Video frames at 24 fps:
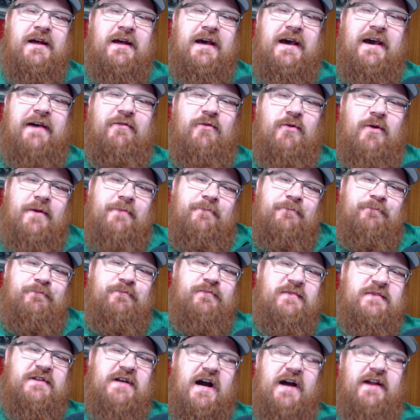Hey everyone,
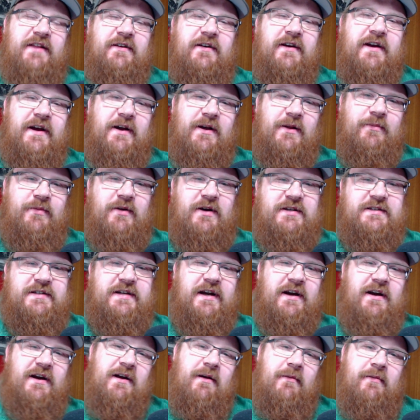Tyler Engelbert's
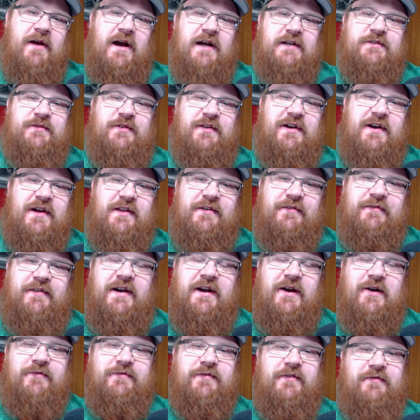here coming at you with another
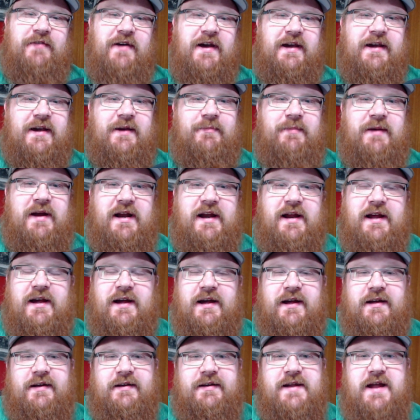video for Viking
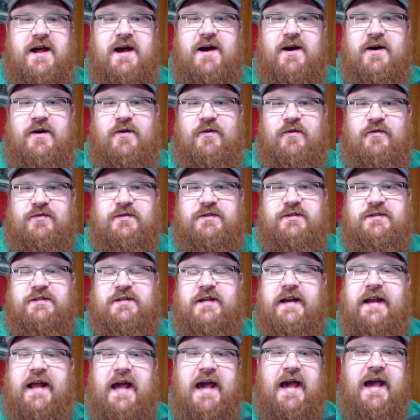Media. Now,
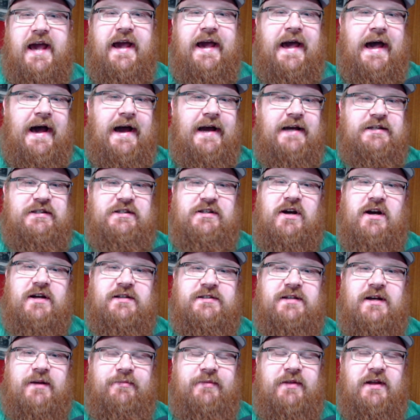today I saw
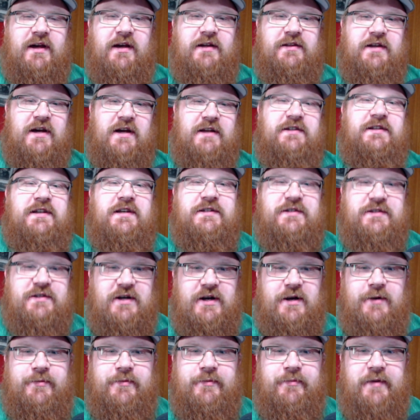something that
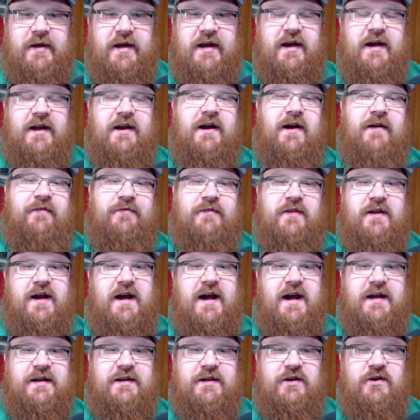disturbed me enough that I
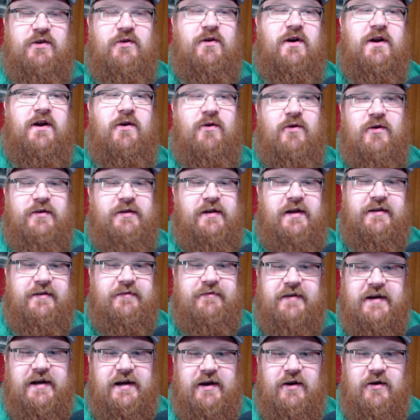had to do a whole nother
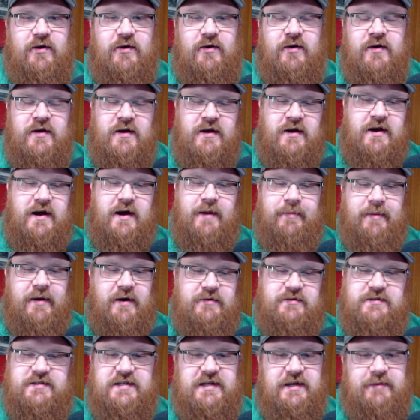video
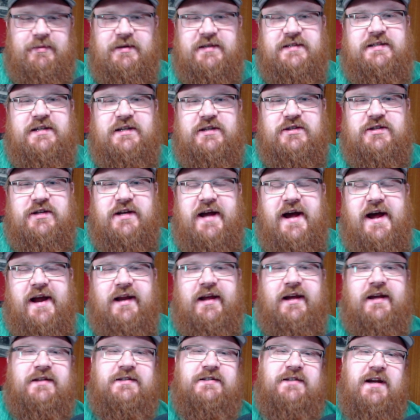about CBC
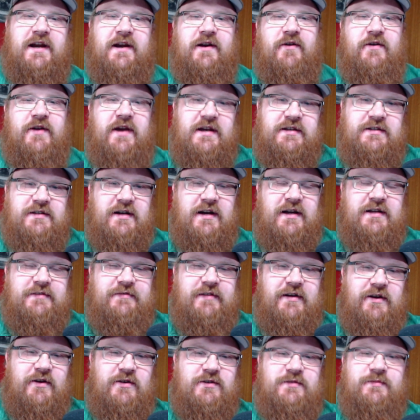shenanigans. And I know yesterday's
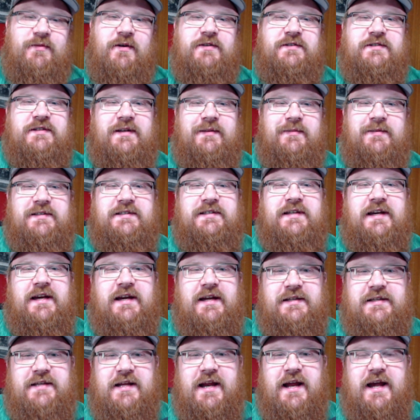video was about CBC,
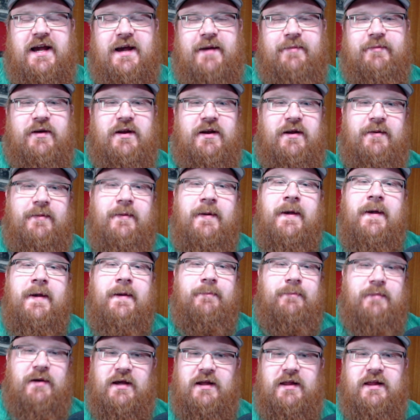and today I'm going to
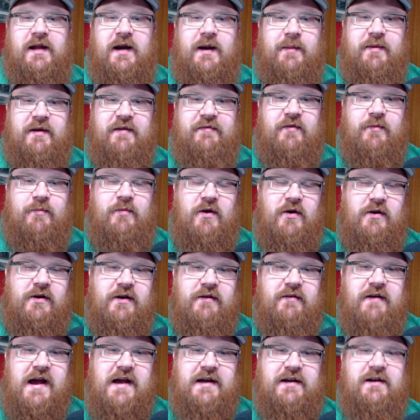be a little bit of a
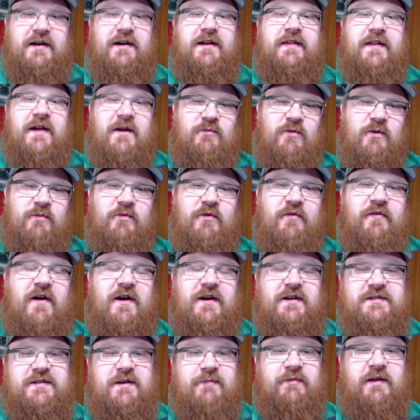broken record, and then we'll move on
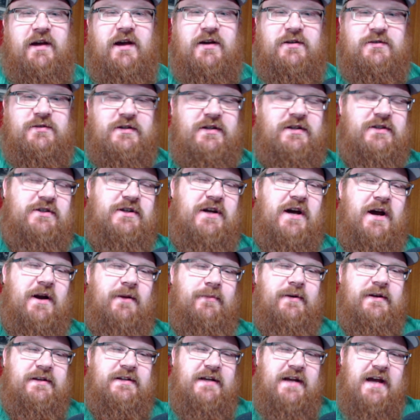to something else with this channel.
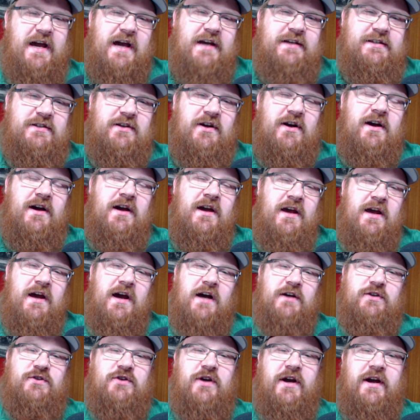But today I saw
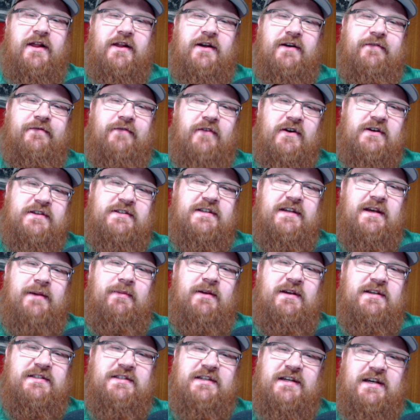a trailer for
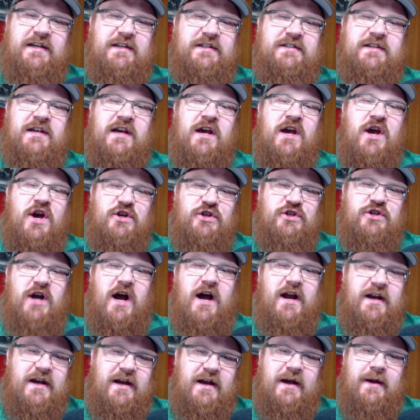CBC's
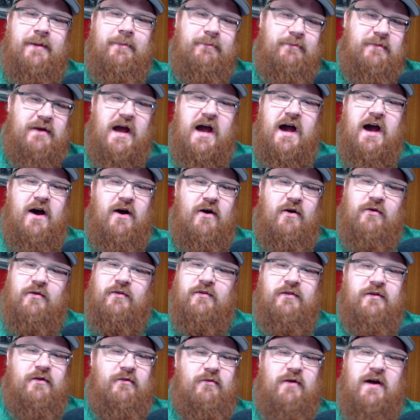Shut Him
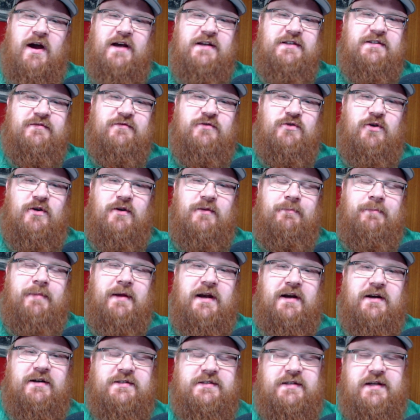Down, The Rise of Jordan
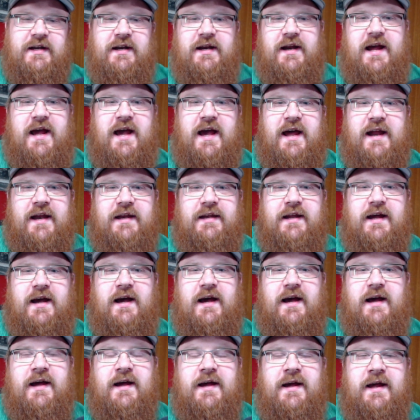Peterson. And,
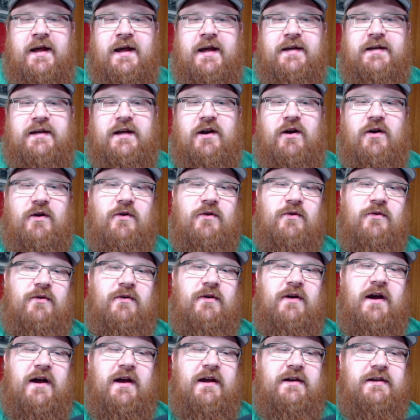I
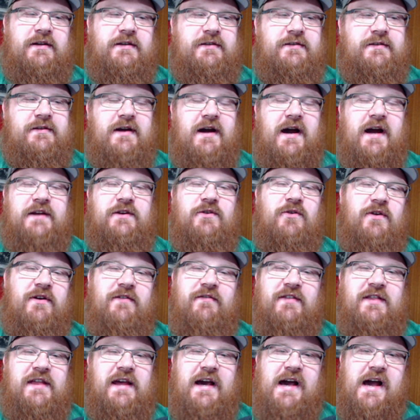don't
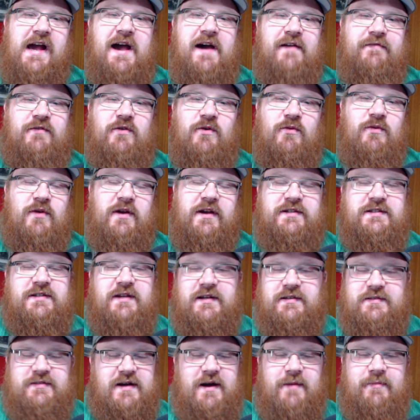even think I have to,
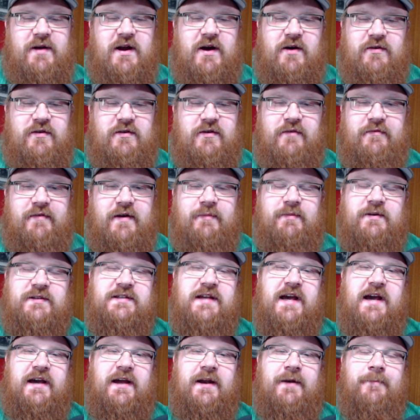it's coming out on November
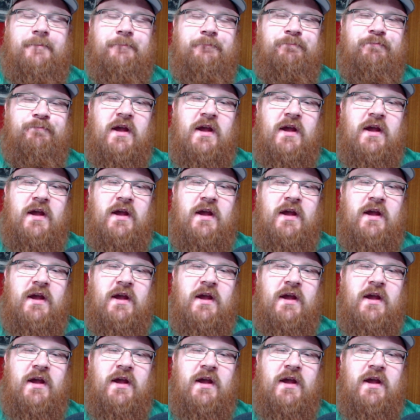2nd.